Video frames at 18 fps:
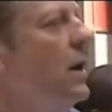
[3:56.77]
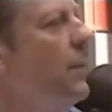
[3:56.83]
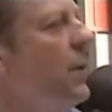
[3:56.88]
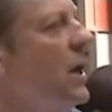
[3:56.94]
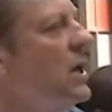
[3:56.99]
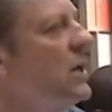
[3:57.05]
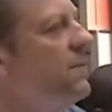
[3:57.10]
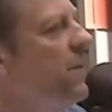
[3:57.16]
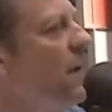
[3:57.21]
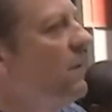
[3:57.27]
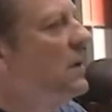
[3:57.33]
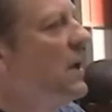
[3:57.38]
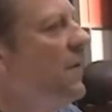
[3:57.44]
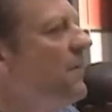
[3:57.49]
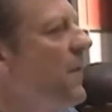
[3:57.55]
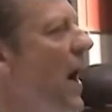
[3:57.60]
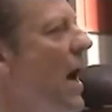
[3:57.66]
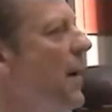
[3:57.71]
because
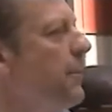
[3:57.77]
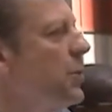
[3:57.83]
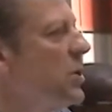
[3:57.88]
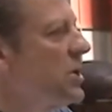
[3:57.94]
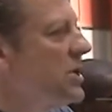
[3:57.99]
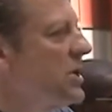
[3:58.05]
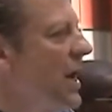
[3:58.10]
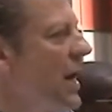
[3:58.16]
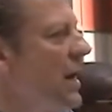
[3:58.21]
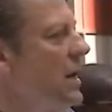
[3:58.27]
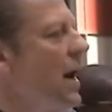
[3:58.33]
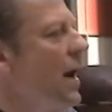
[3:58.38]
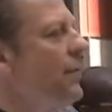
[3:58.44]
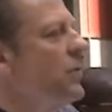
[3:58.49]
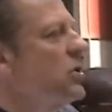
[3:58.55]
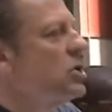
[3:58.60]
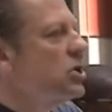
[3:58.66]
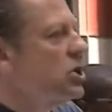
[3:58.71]
55%
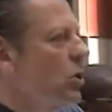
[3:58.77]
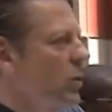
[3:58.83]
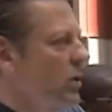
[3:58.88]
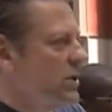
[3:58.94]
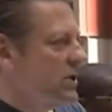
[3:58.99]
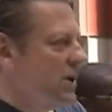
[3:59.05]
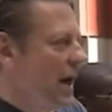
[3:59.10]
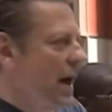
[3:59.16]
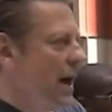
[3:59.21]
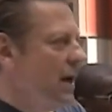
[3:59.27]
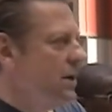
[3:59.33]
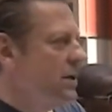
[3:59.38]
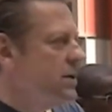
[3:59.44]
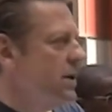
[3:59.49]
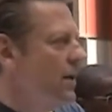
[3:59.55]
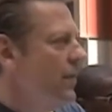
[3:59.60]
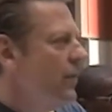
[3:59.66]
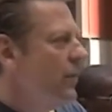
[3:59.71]
of the suicides
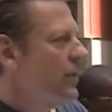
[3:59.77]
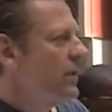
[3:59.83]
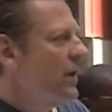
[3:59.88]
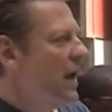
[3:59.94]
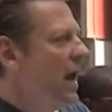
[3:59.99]
that